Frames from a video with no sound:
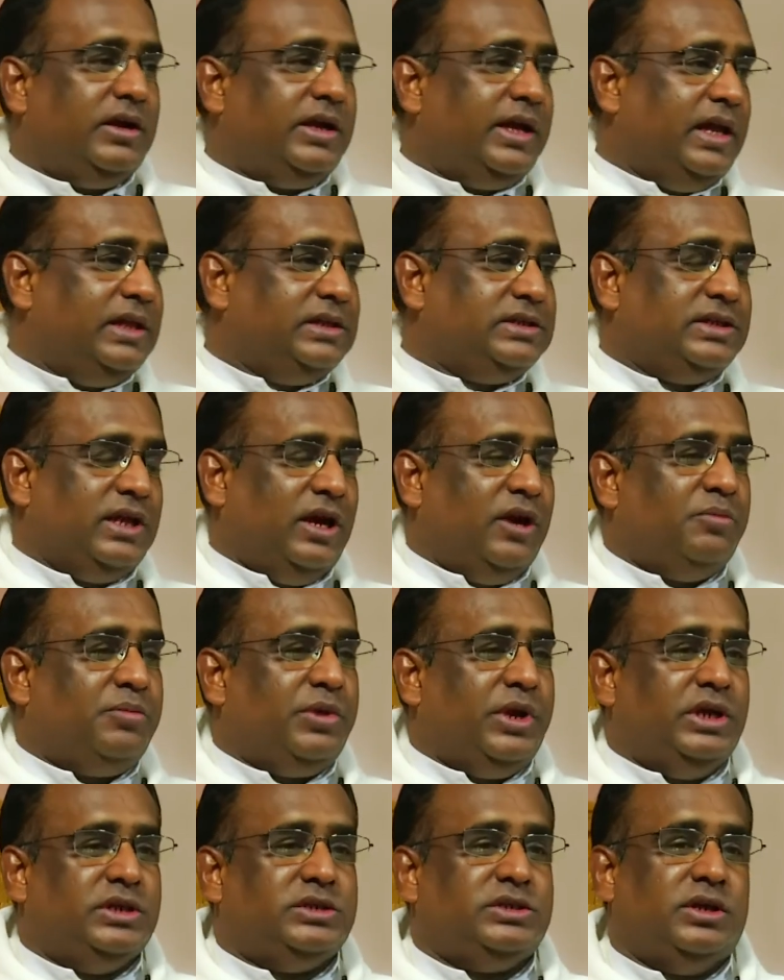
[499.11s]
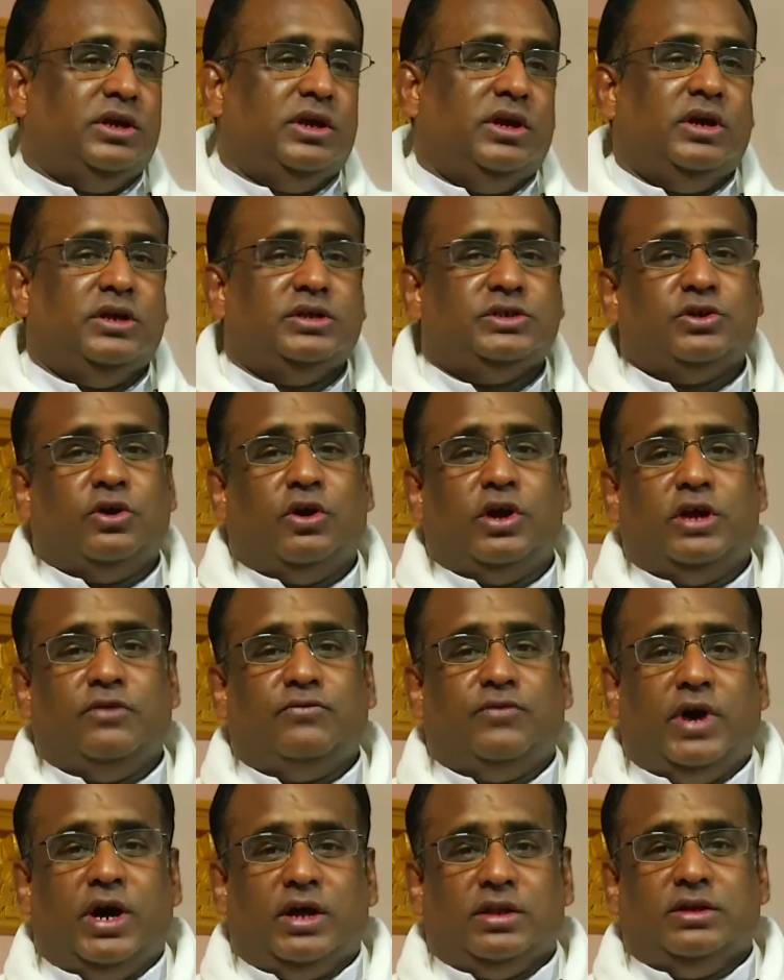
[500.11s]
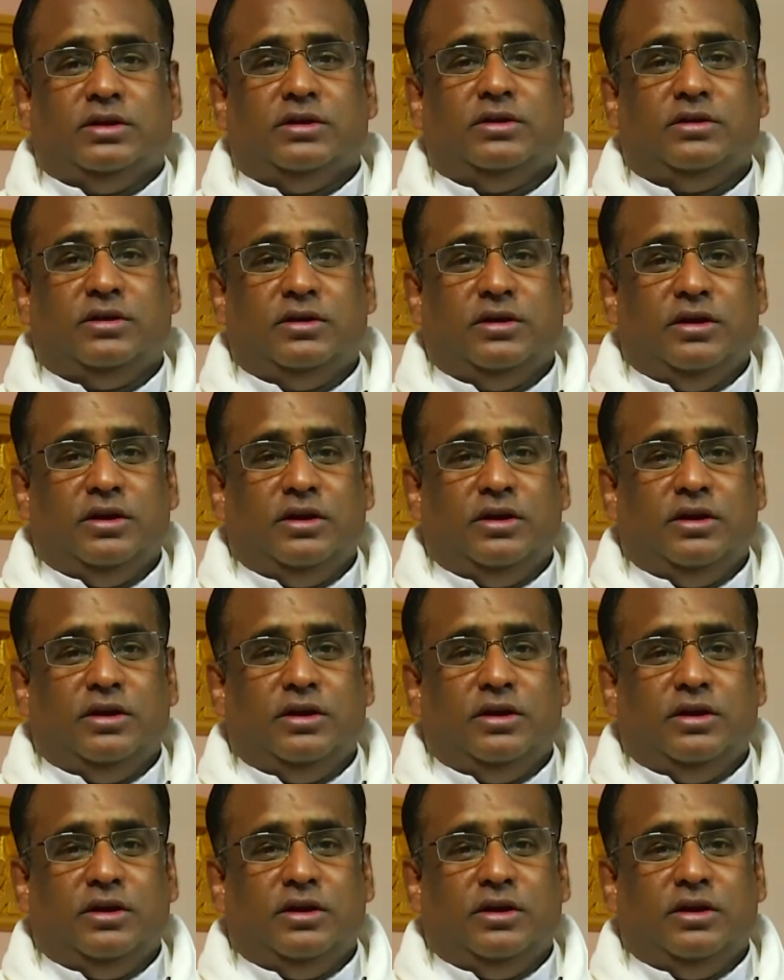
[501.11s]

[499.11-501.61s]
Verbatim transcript: tells the priest, Sorry, father,